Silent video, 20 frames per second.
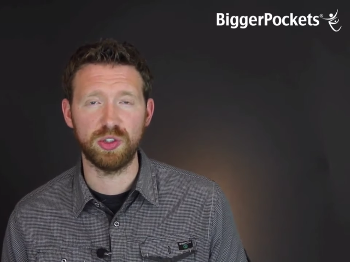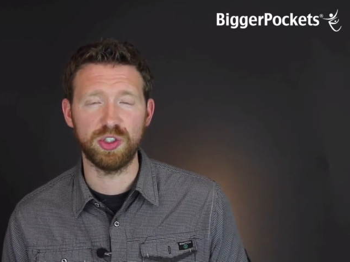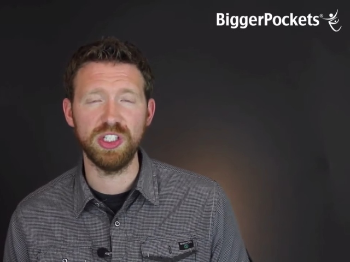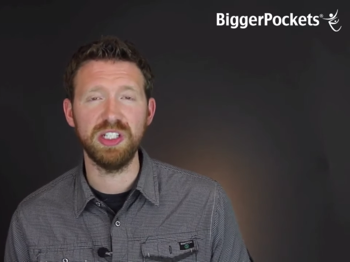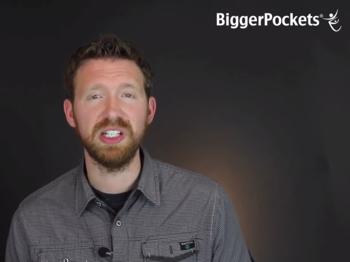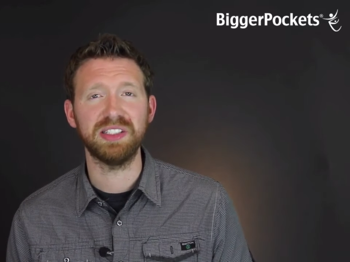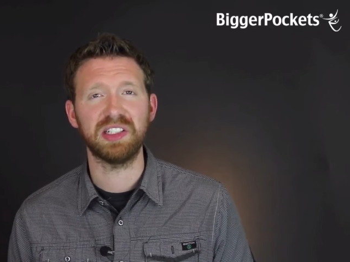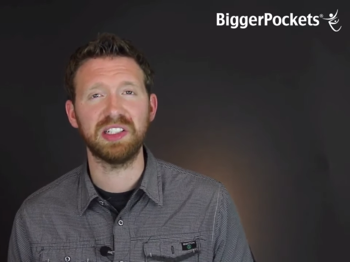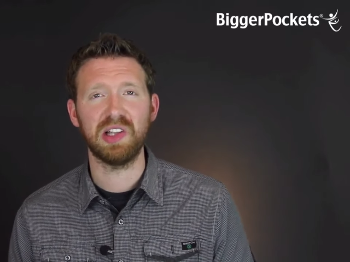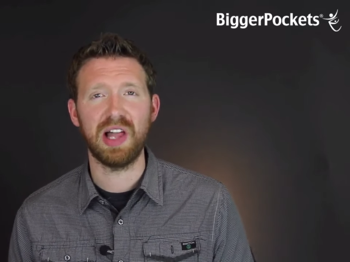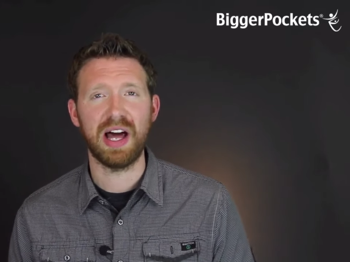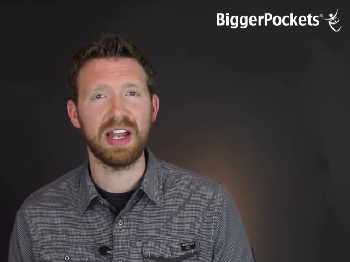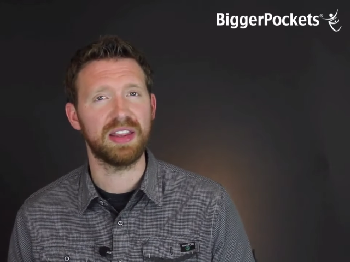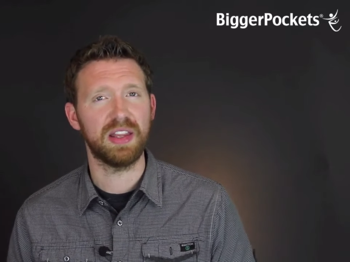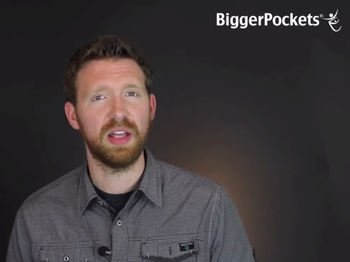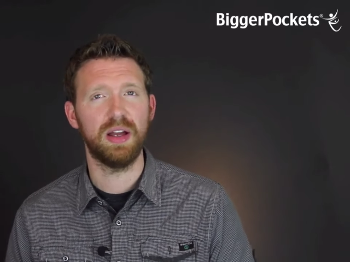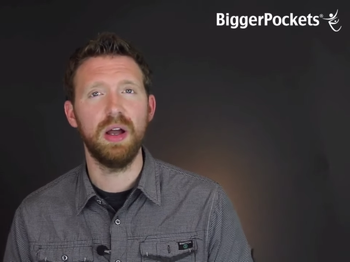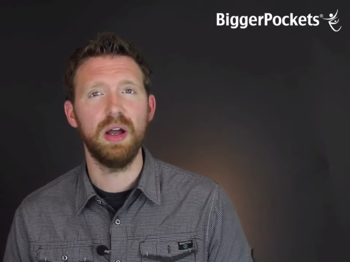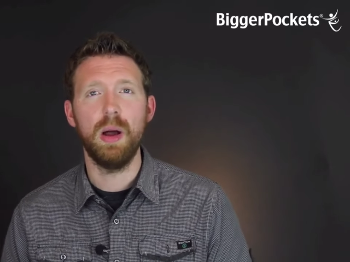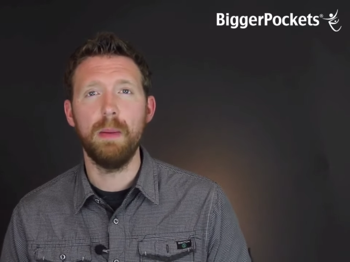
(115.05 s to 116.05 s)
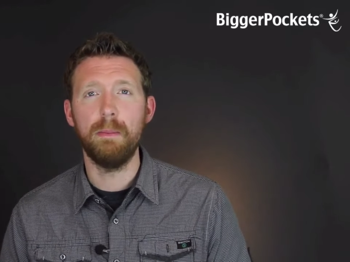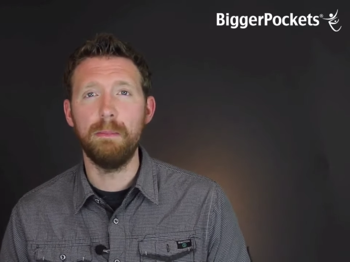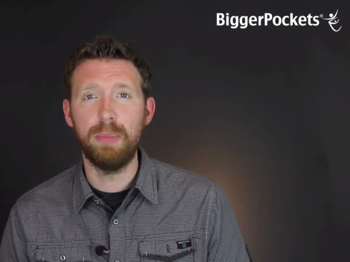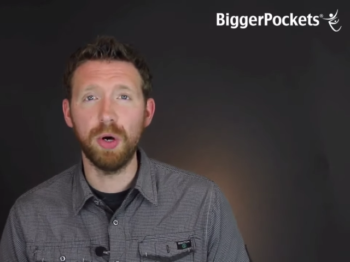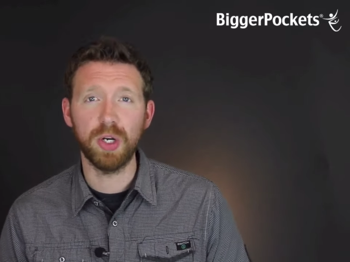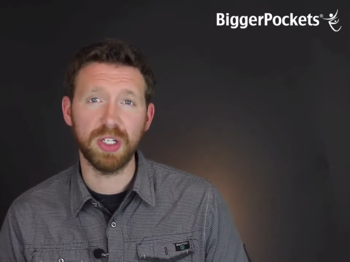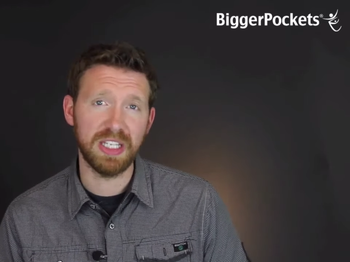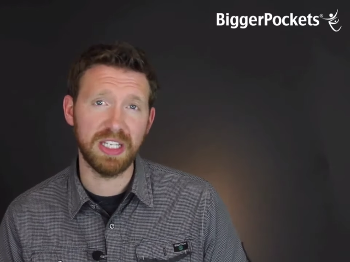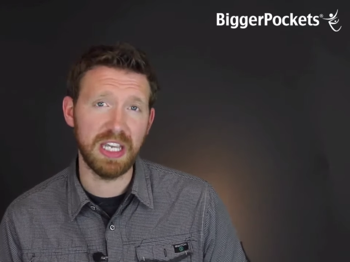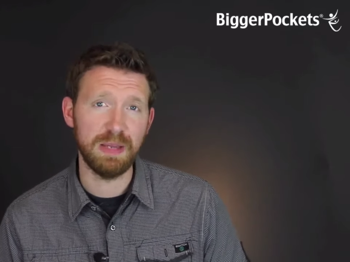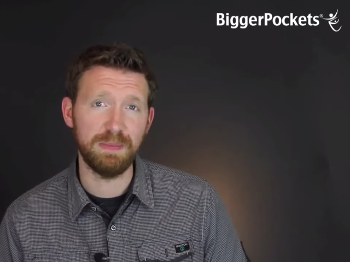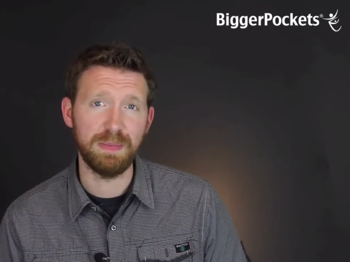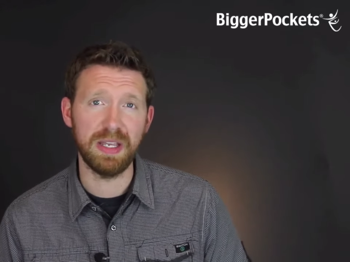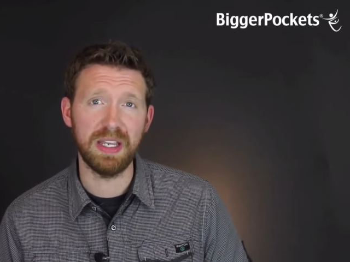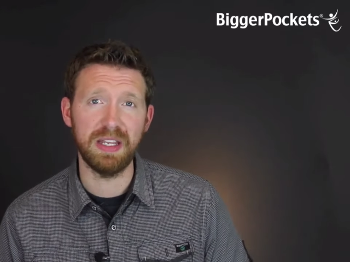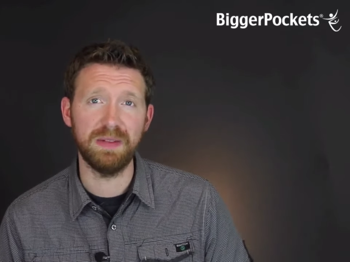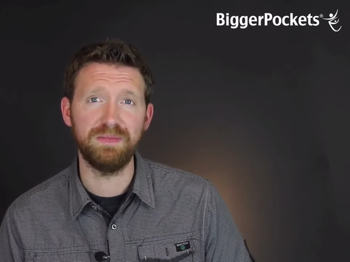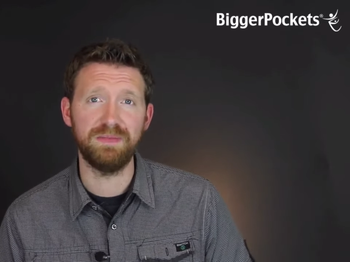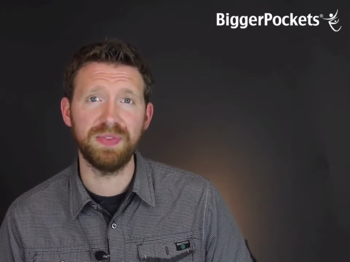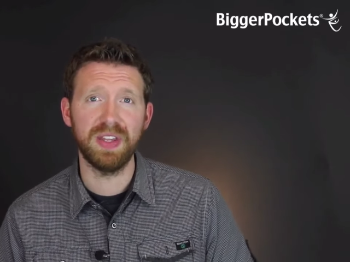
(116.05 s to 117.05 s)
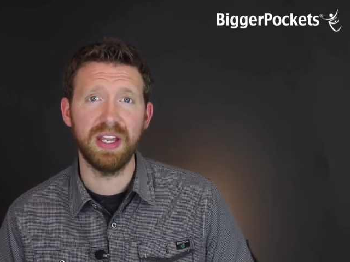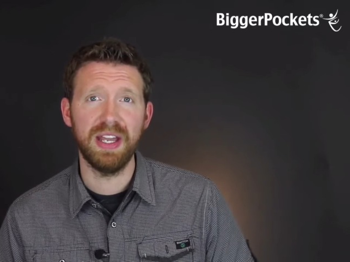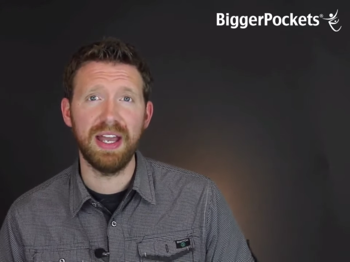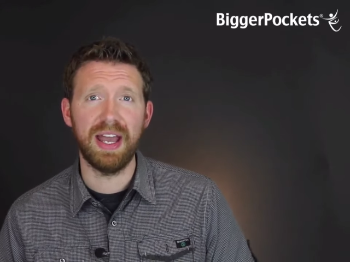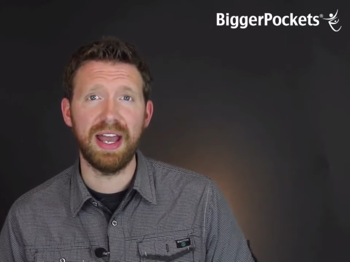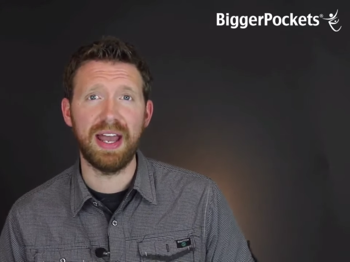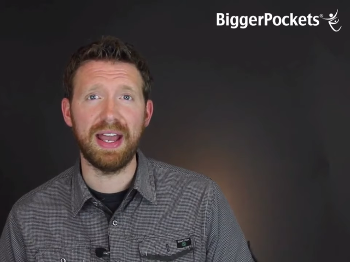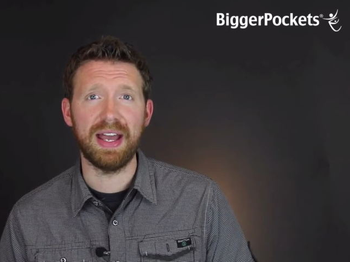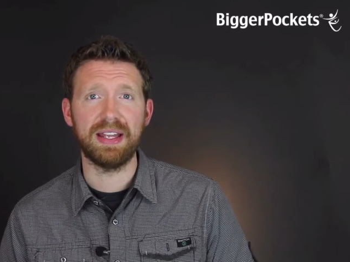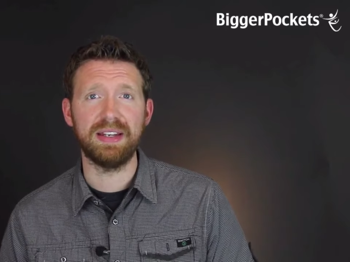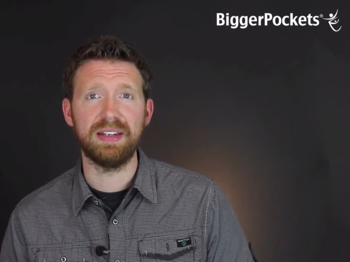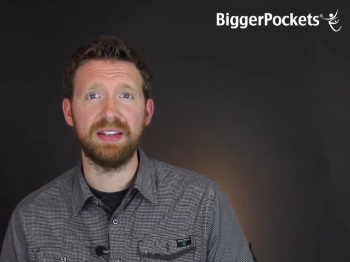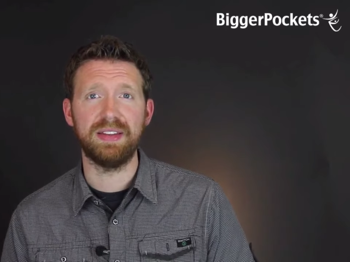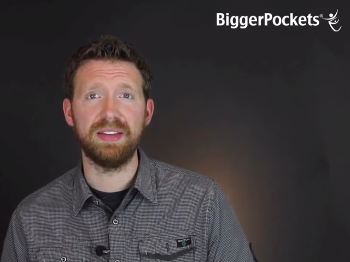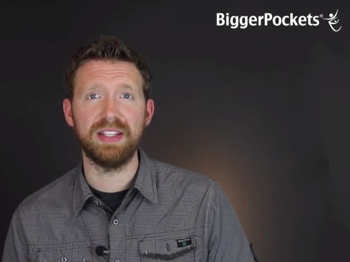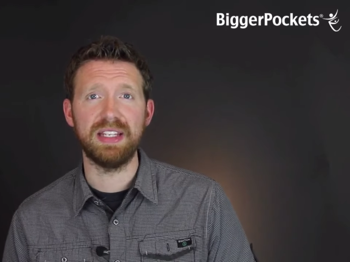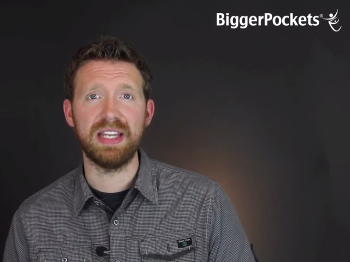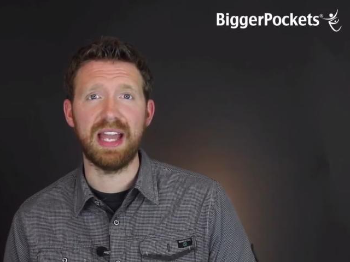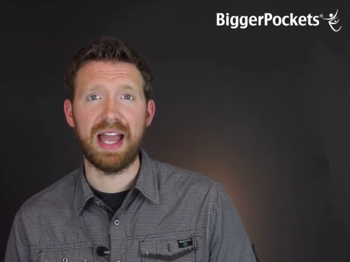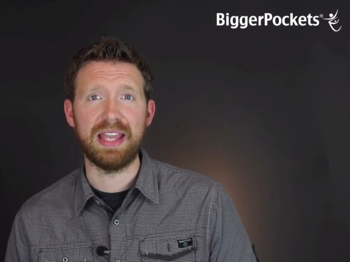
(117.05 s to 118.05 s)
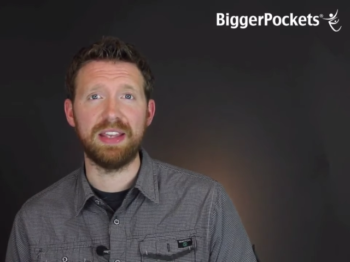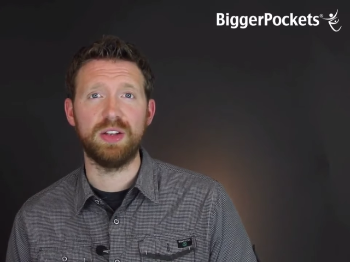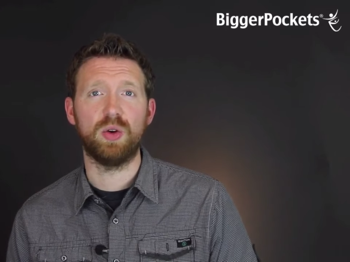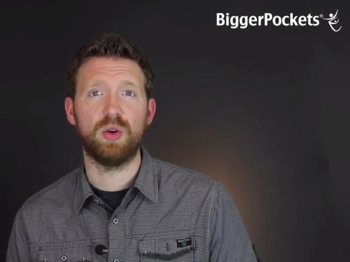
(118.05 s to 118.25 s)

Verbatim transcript: So she does a lot of the bookkeeping and the,